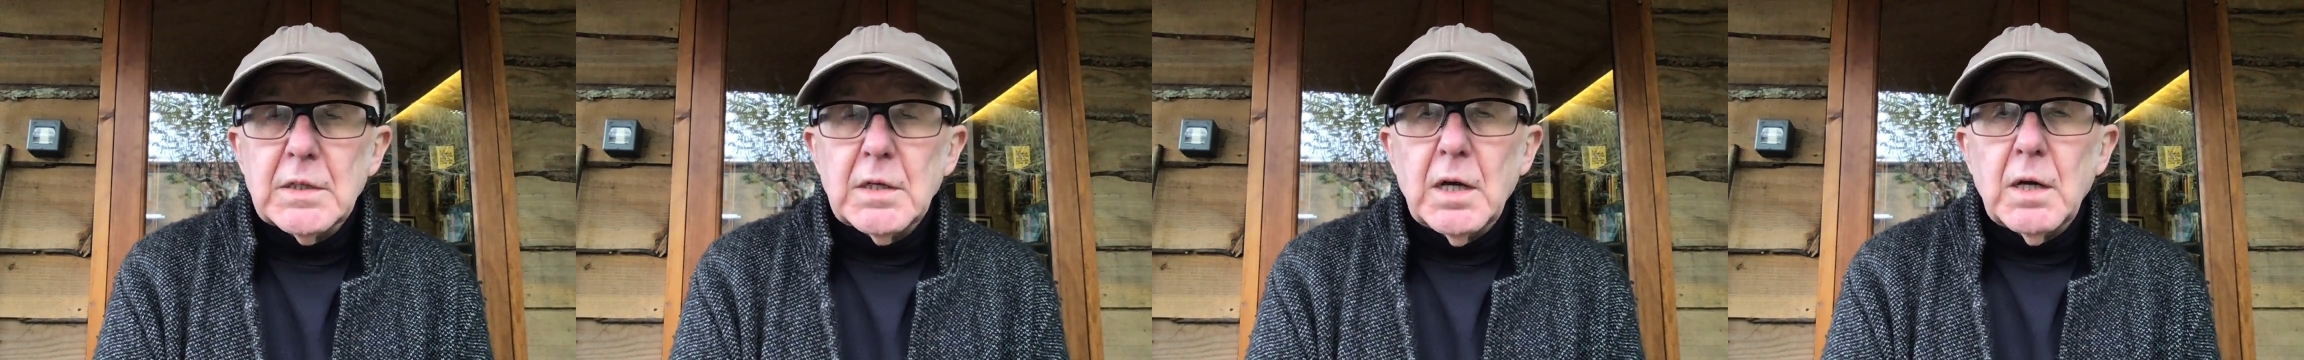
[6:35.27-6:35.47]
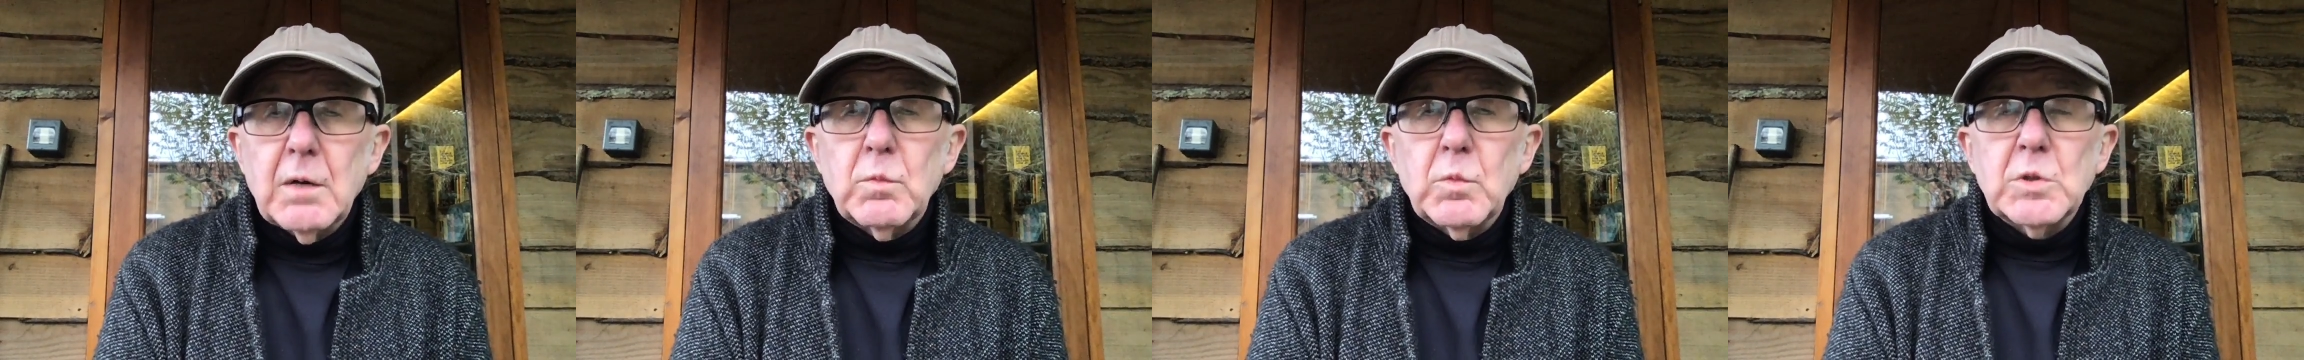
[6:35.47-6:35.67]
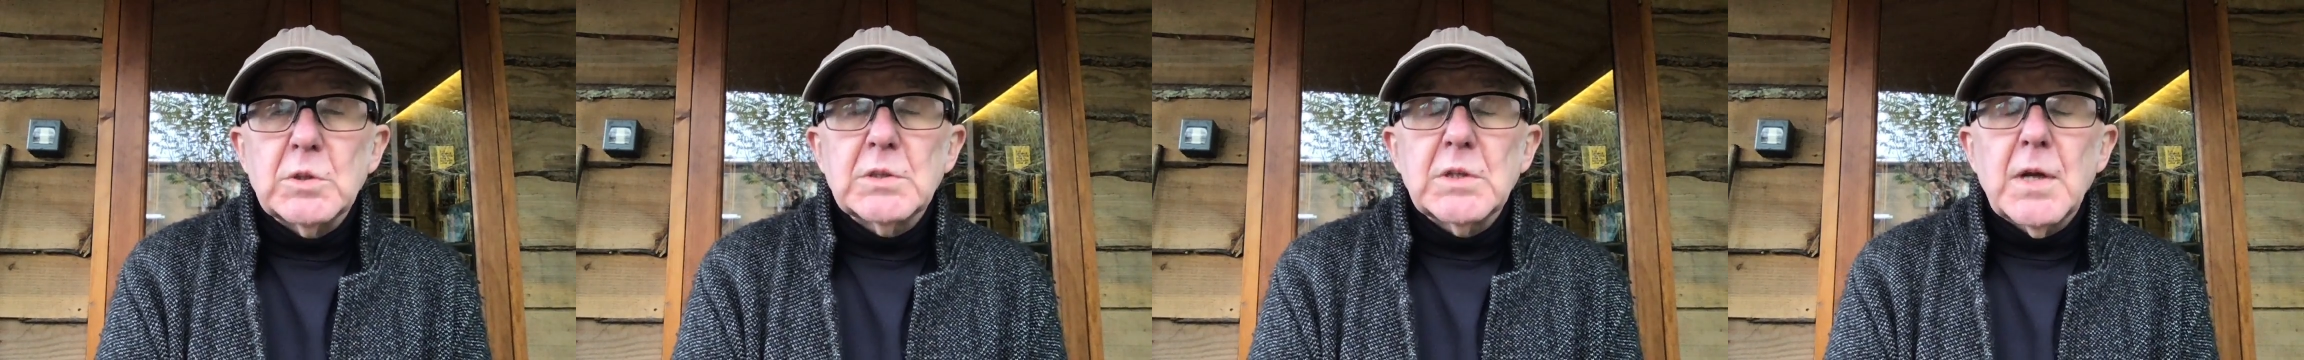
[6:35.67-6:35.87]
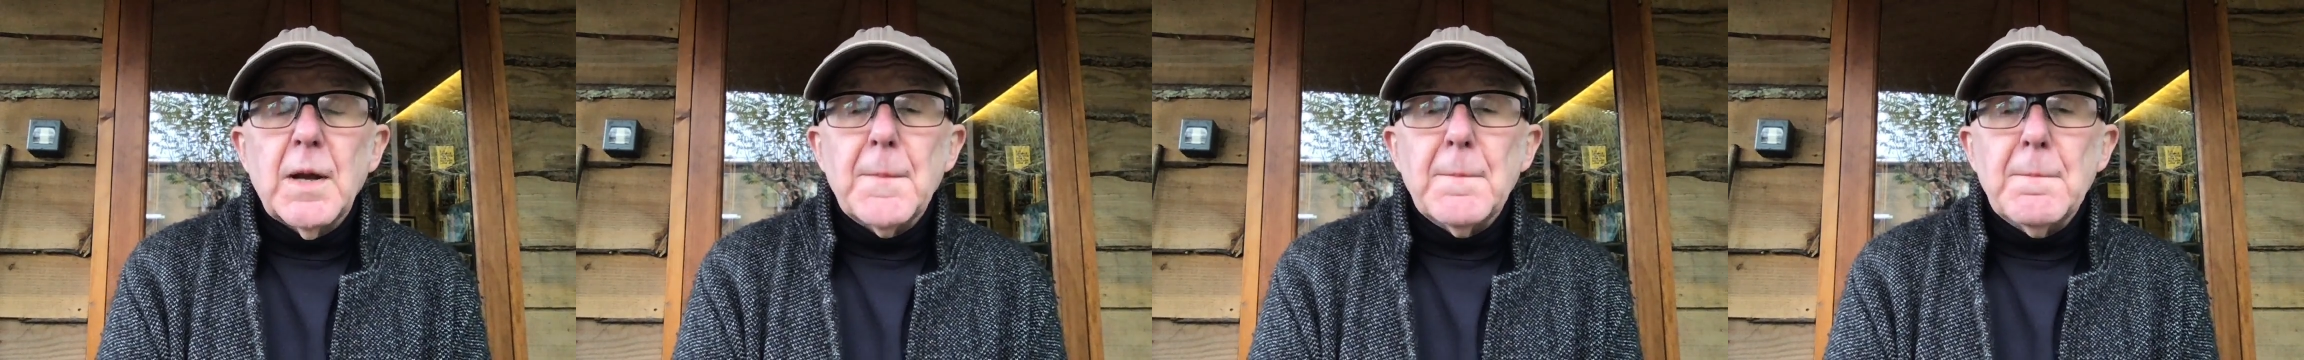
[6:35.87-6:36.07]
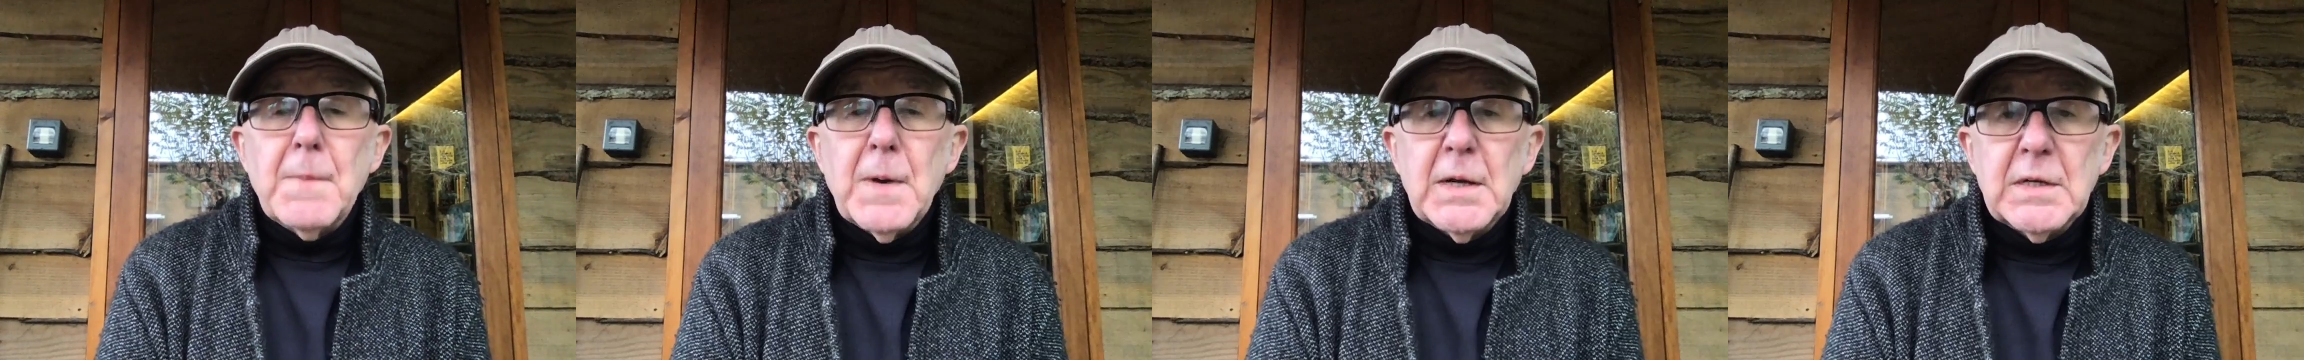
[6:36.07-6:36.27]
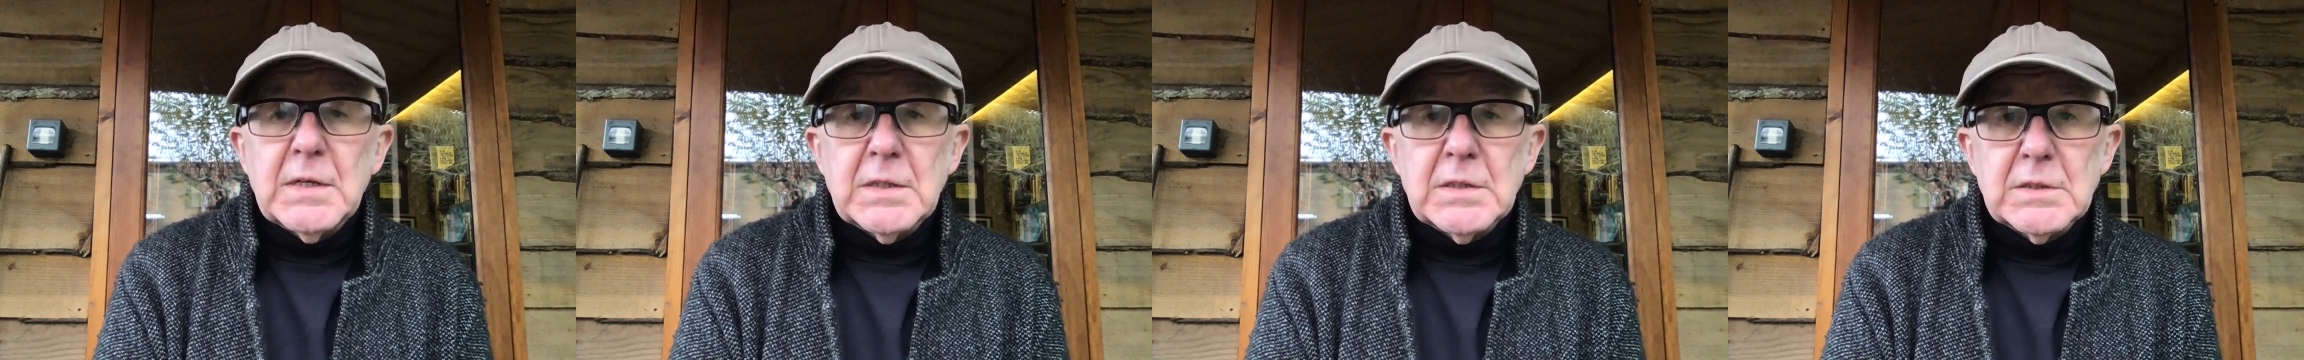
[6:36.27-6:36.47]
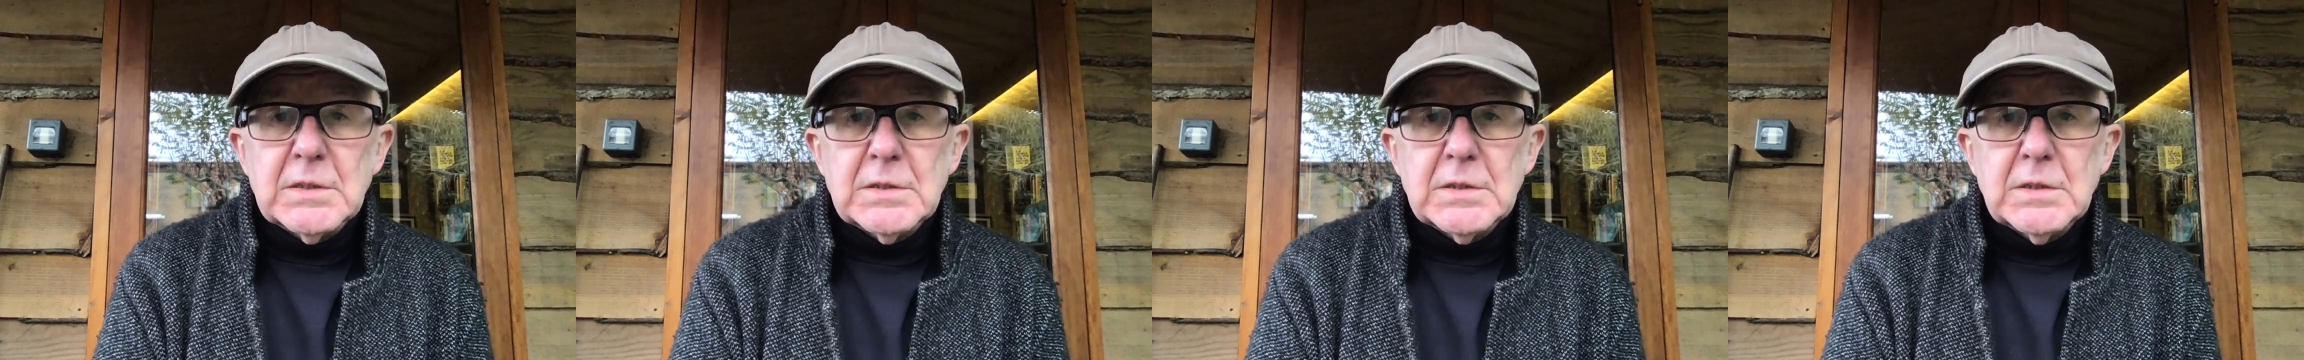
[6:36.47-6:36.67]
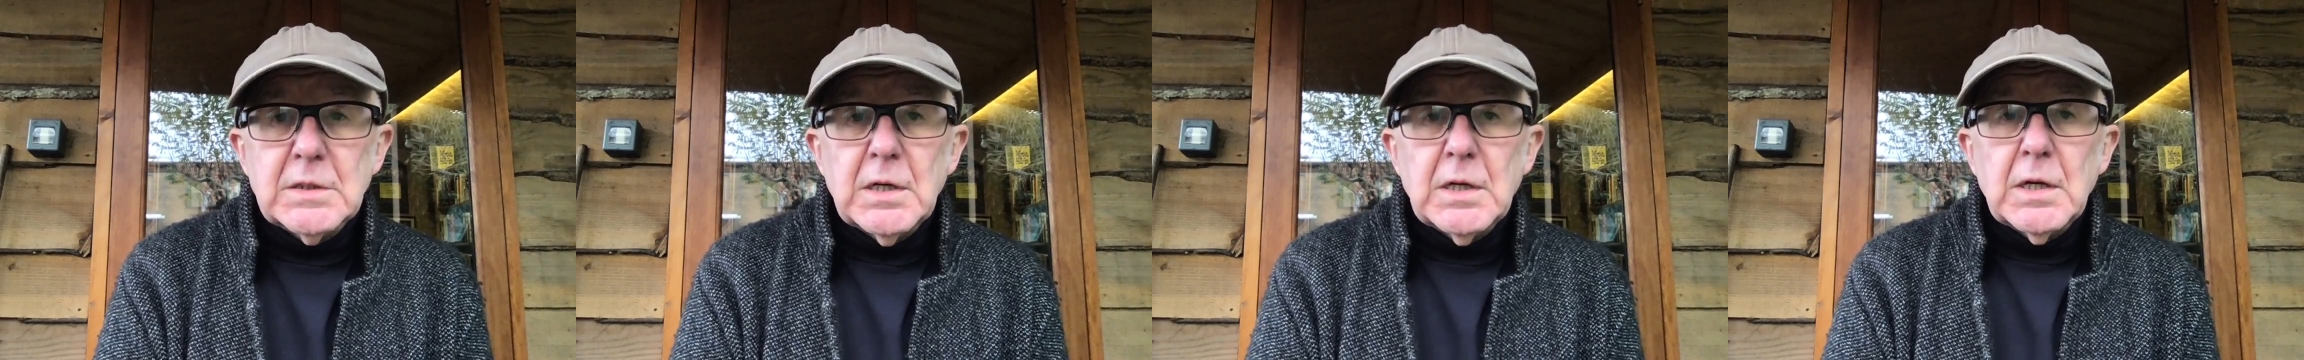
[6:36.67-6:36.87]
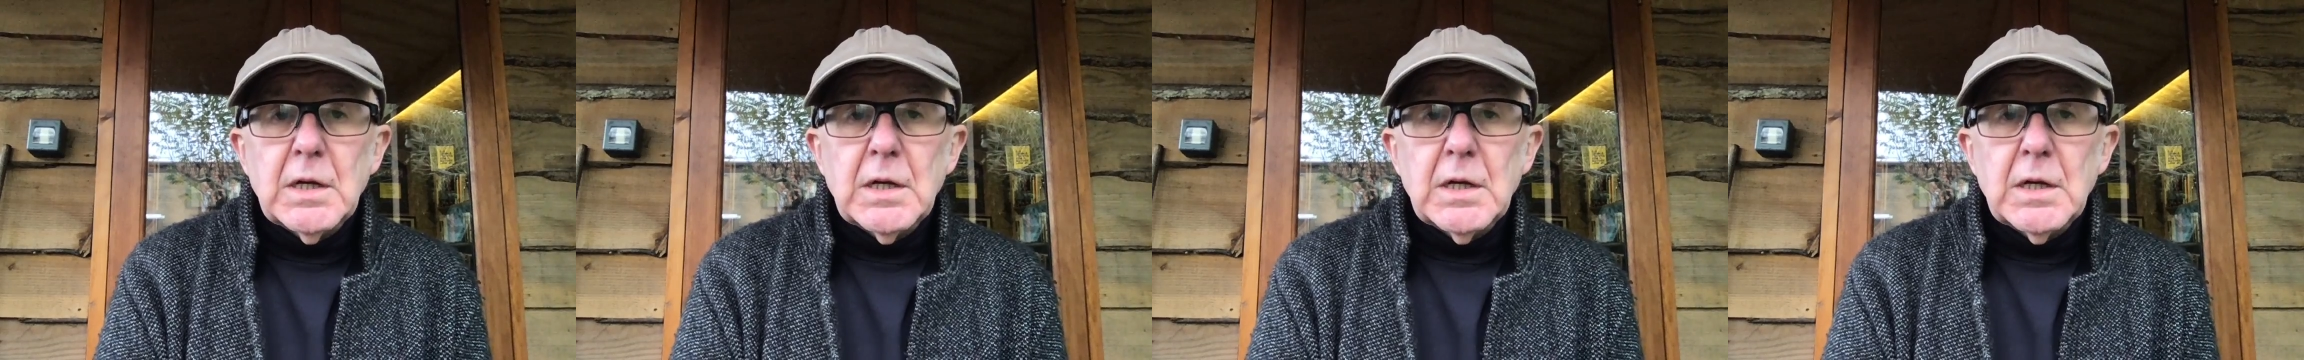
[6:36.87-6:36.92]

and was amazed